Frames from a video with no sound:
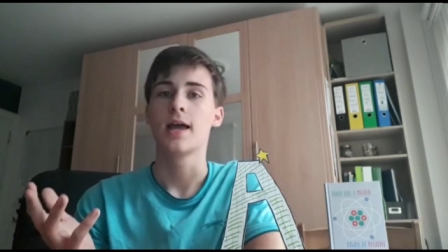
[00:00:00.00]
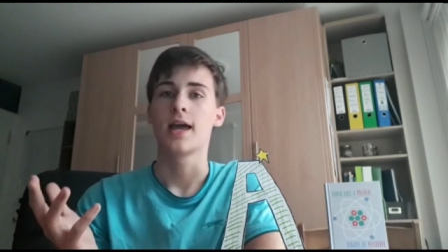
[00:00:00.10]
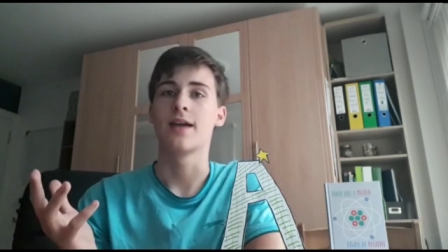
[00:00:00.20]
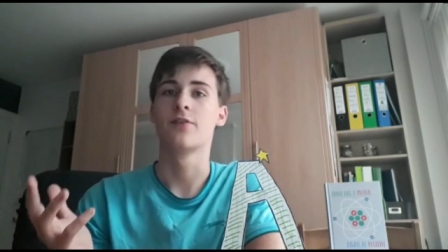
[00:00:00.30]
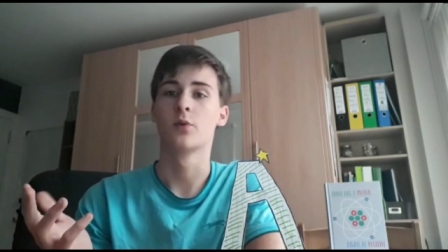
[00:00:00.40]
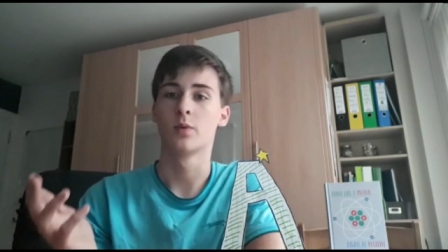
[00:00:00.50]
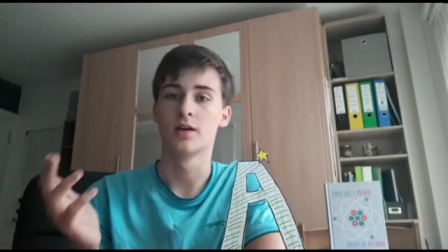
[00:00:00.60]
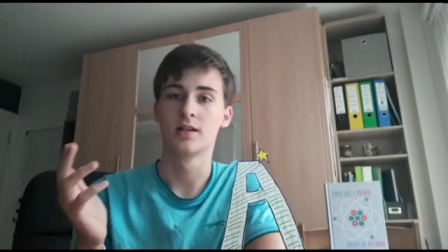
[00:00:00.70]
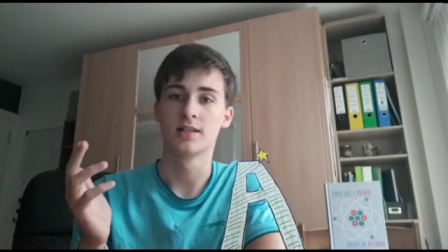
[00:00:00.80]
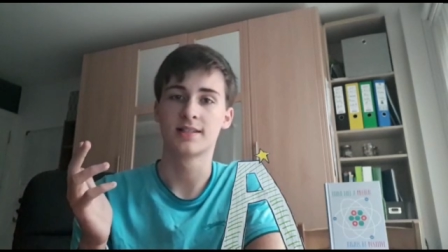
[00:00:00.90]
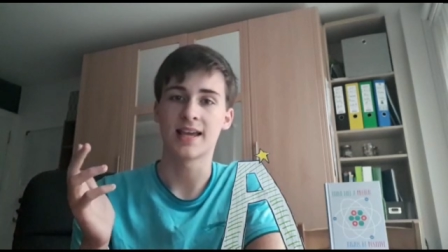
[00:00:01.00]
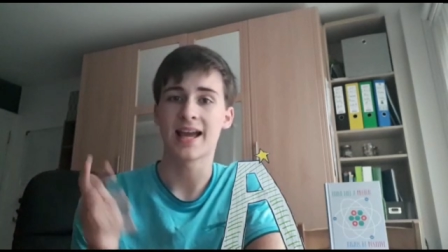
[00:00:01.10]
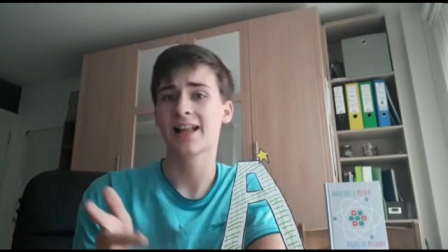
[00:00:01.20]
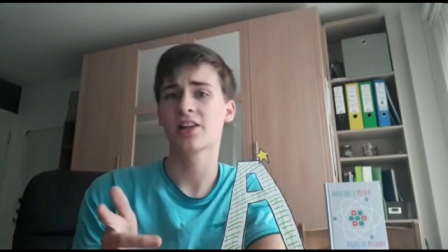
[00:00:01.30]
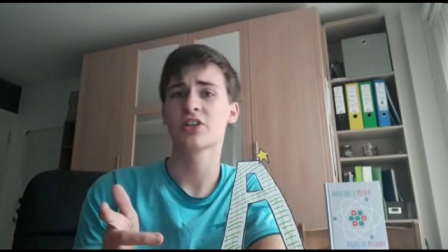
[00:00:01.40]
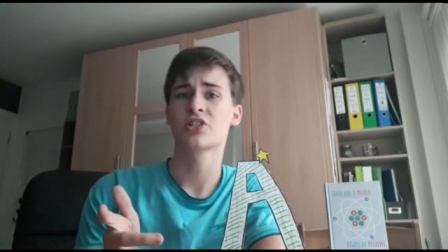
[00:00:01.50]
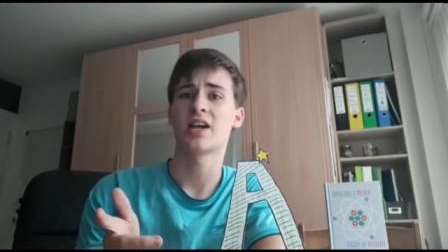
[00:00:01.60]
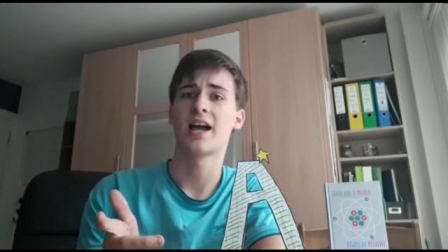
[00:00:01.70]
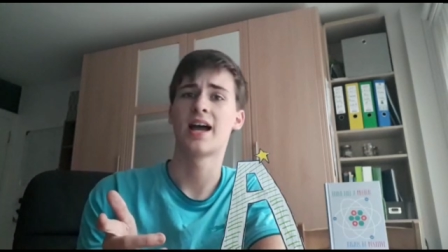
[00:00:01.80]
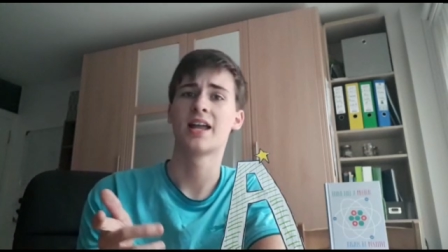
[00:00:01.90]
If it was English
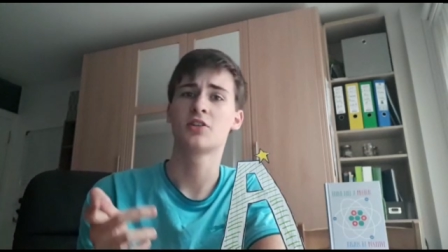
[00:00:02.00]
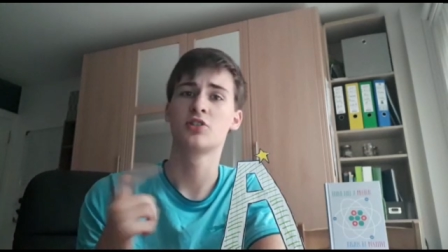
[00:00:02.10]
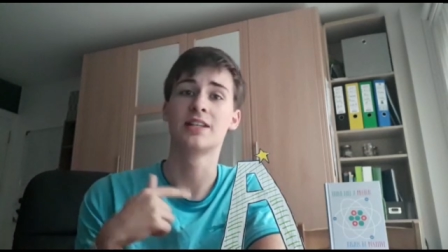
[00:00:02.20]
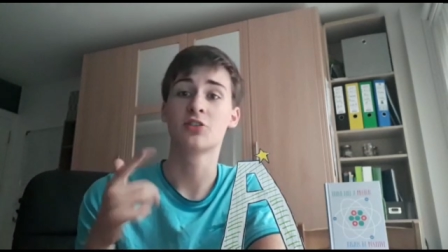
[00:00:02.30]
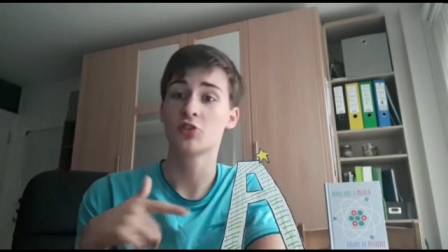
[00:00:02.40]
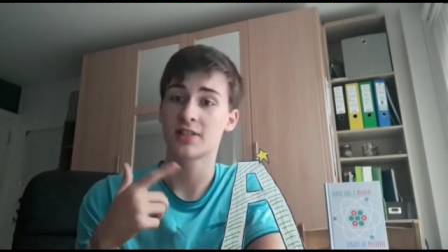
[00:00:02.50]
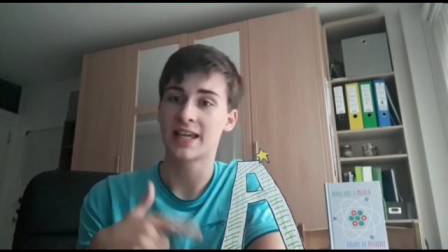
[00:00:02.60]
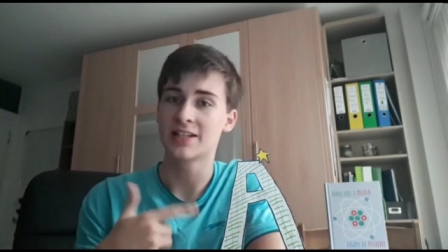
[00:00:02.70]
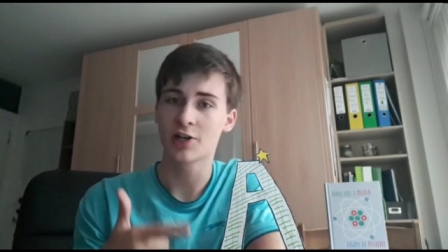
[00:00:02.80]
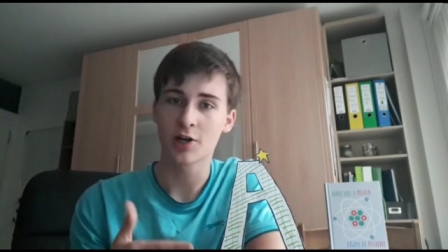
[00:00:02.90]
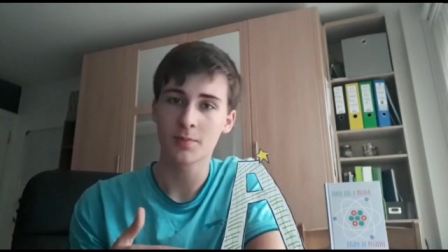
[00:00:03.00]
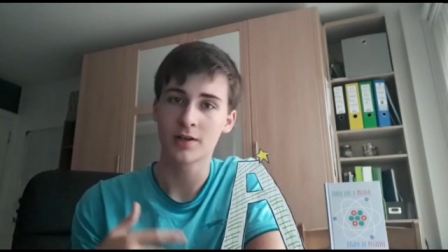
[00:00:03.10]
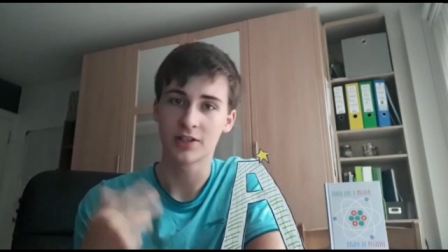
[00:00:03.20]
and you didn't use the key term,